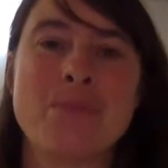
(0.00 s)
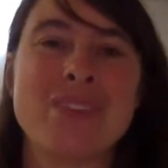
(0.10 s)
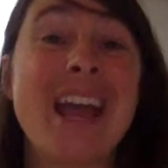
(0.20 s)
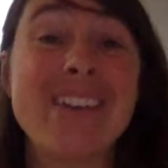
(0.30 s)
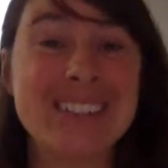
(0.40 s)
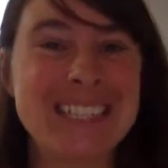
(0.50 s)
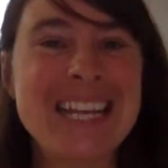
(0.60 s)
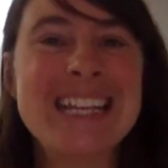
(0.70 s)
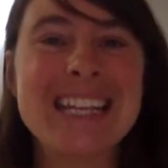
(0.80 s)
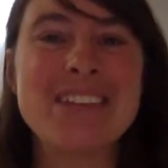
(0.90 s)

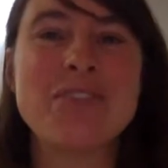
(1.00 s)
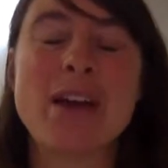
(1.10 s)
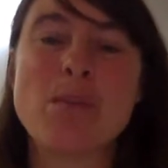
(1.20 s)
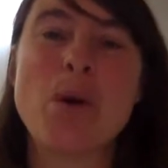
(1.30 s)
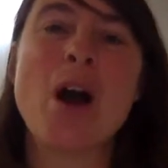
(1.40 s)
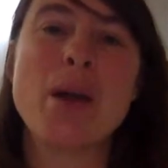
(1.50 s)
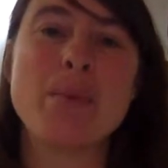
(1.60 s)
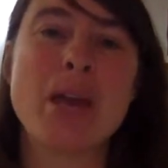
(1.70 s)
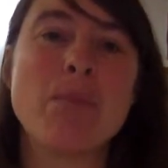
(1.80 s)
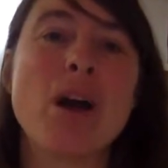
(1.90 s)
guaranteed that if you have a high
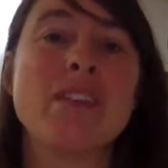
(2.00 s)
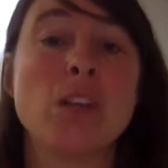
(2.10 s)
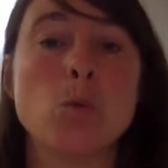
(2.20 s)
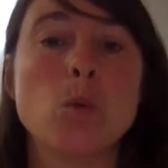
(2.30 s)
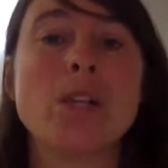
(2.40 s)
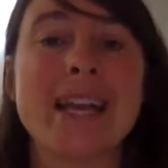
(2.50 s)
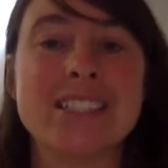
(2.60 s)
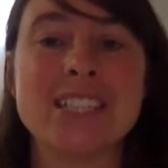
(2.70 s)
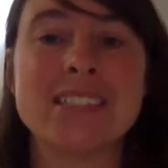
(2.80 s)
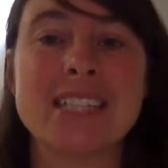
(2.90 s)
BMI that you will get
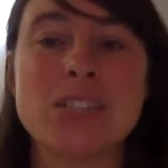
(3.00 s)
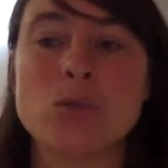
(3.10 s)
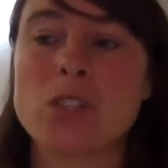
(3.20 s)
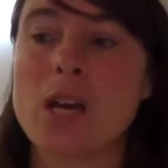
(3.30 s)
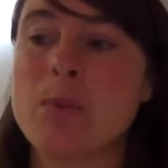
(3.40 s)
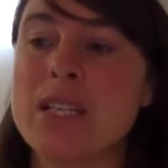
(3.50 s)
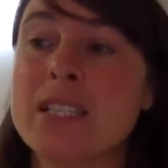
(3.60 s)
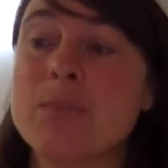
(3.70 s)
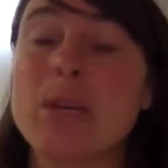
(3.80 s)
gestational diabetes,